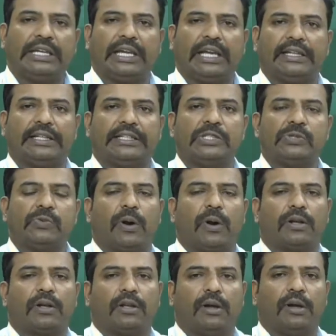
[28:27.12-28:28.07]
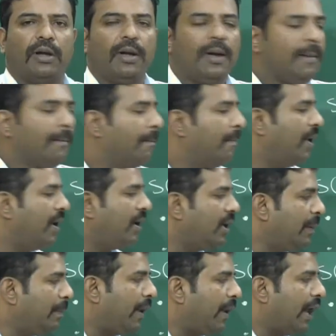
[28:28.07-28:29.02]
3k. This is what the
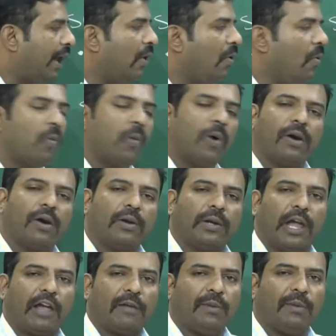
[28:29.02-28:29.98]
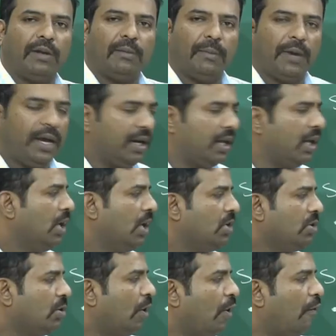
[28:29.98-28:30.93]
multiply what I have been made.
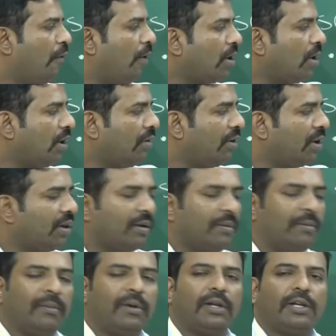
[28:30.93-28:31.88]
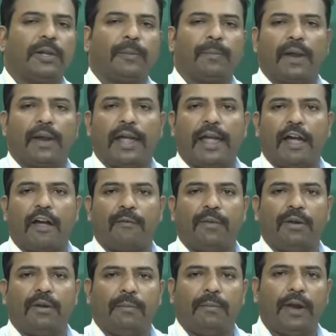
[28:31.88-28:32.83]
So now whatever the multiply
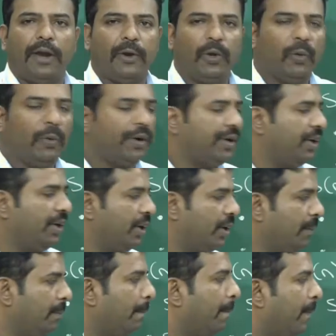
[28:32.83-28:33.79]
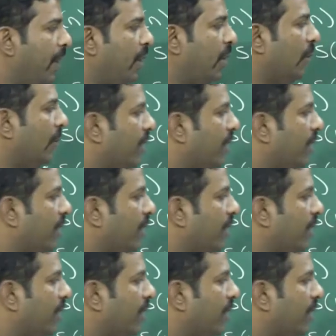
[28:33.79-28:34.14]
I have been made over here,